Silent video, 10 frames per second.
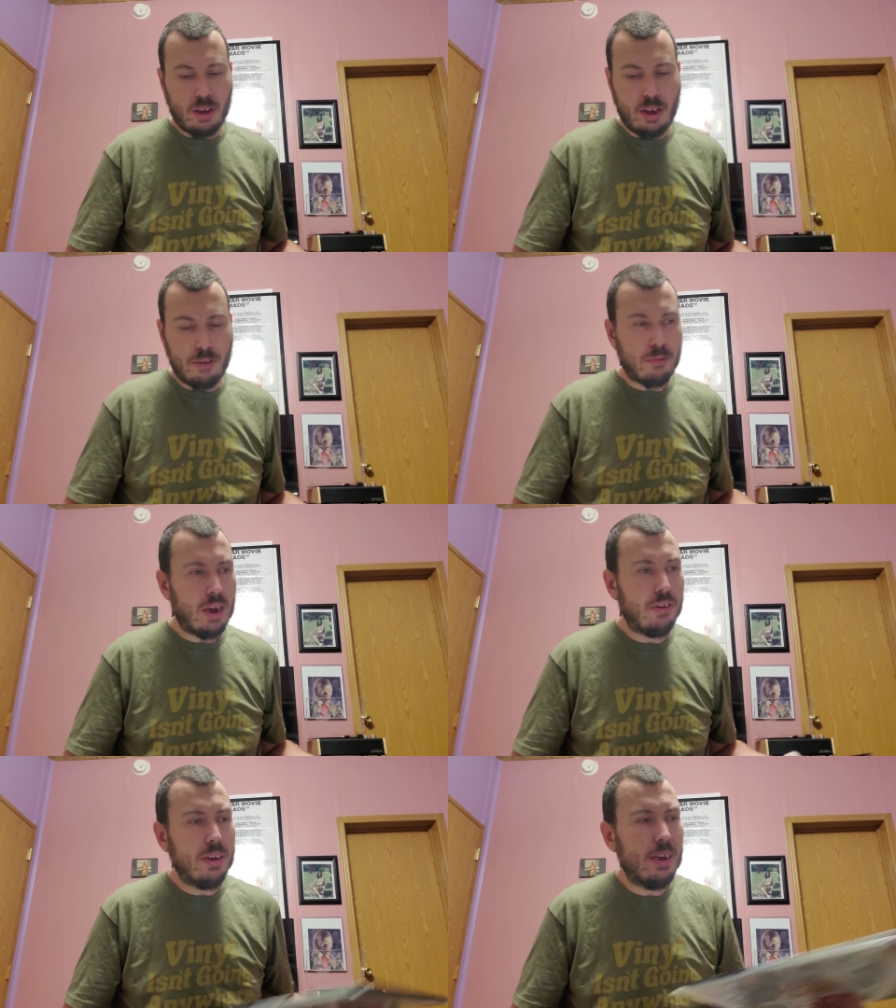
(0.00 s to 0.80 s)
And
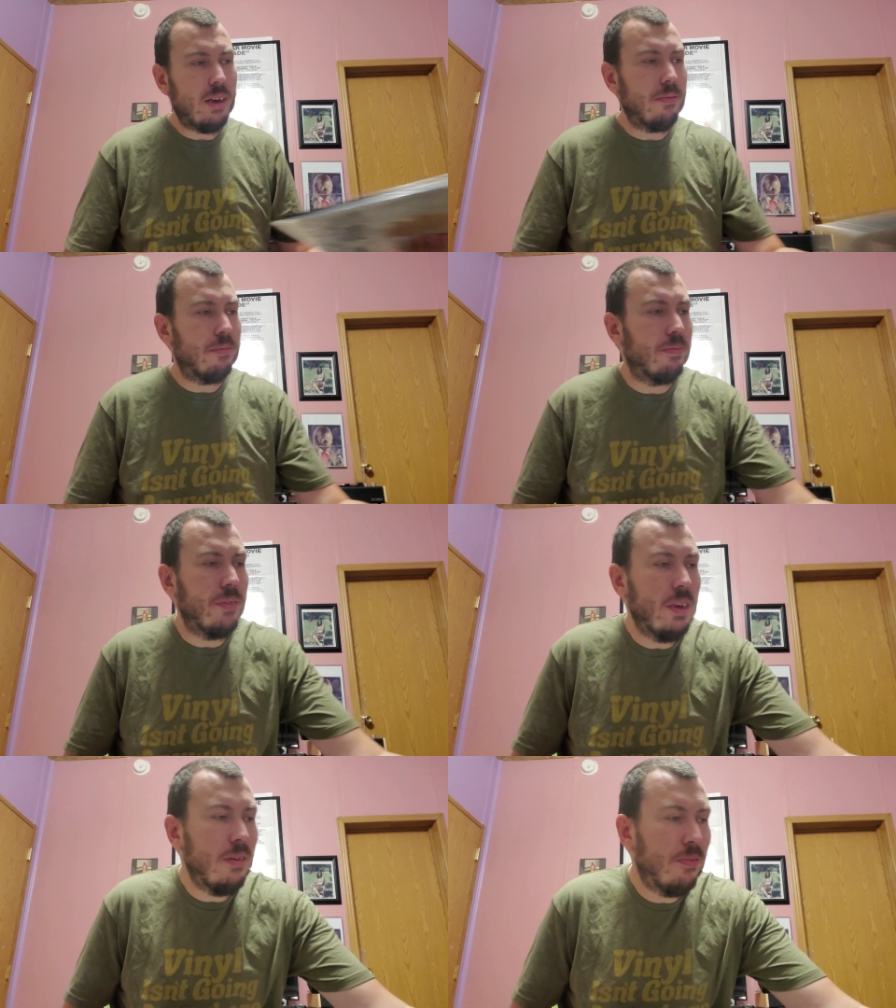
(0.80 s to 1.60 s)
rounding out
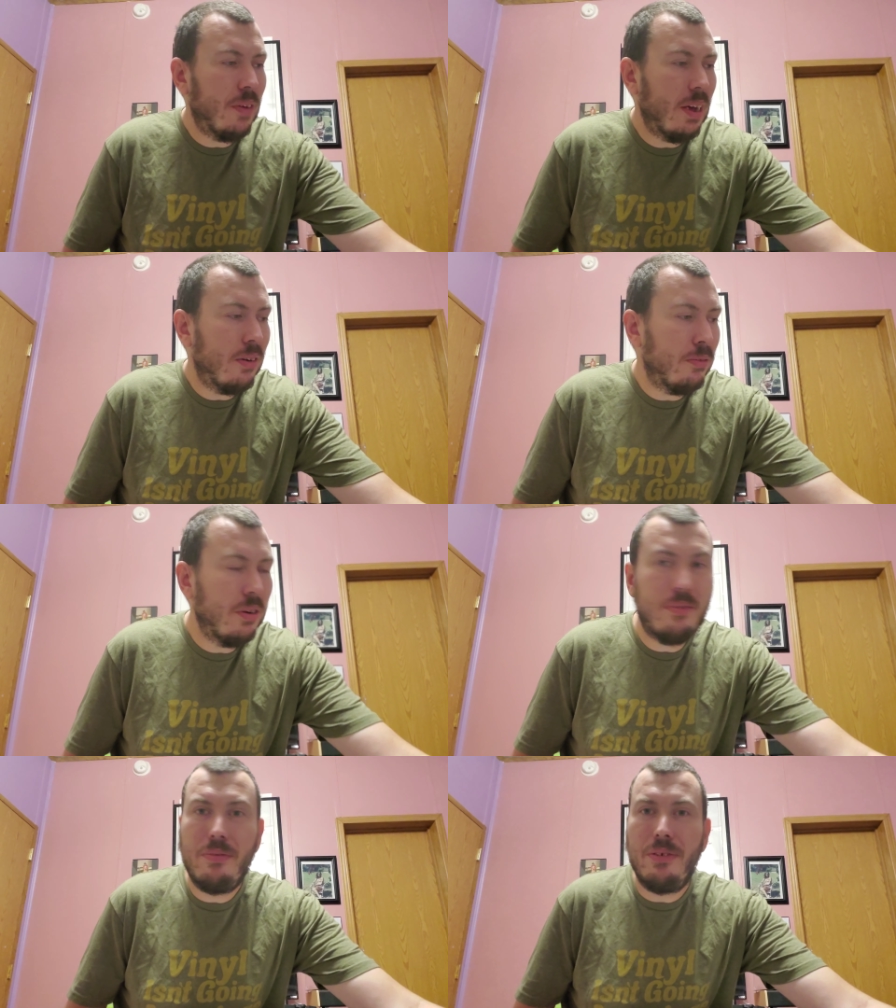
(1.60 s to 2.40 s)
the final
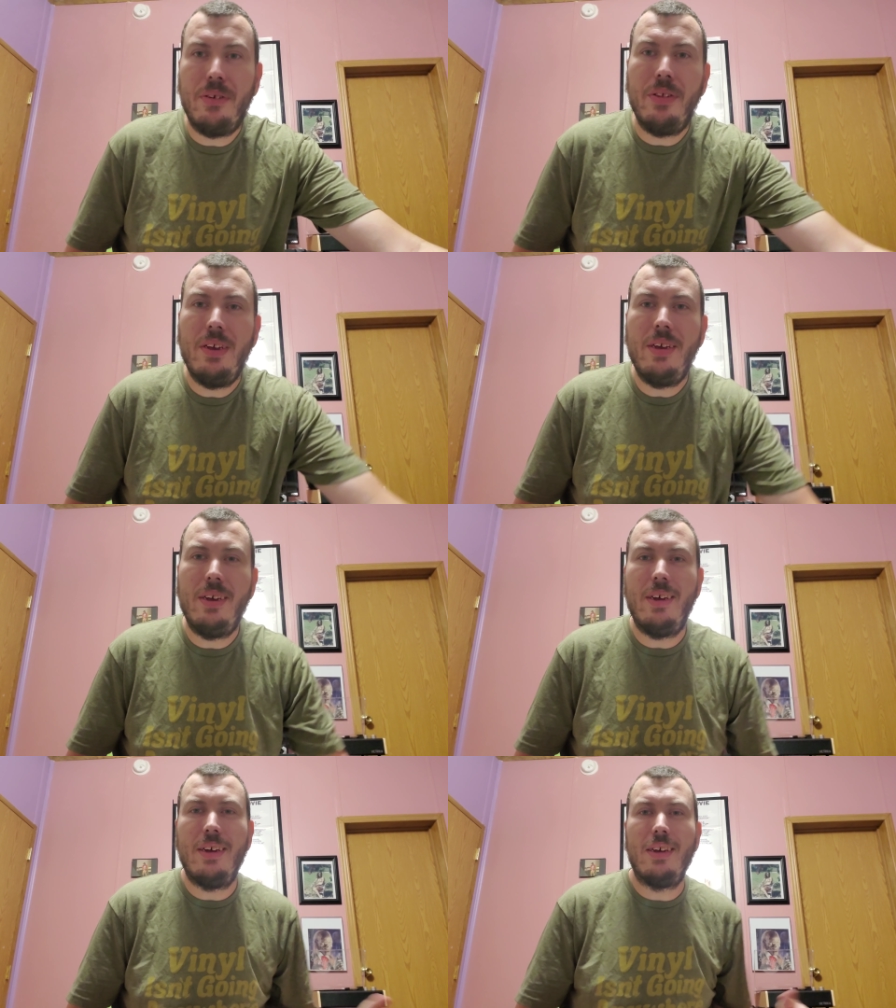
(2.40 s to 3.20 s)
one for
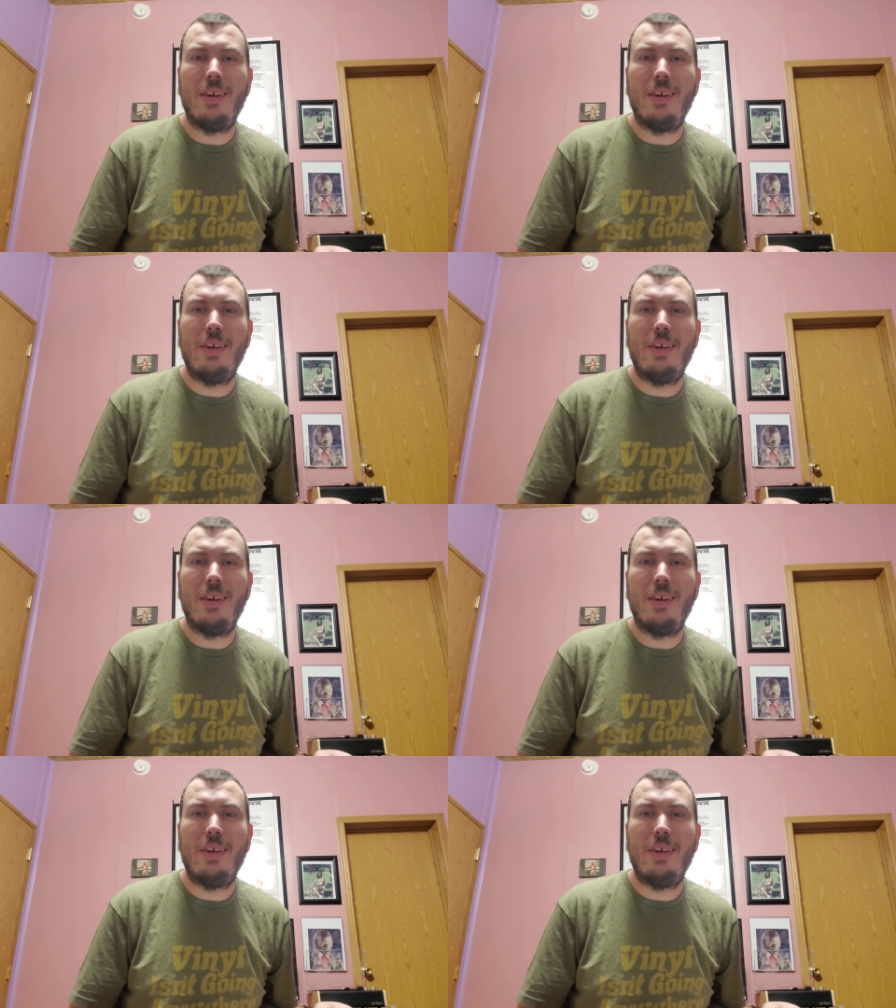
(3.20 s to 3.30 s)
the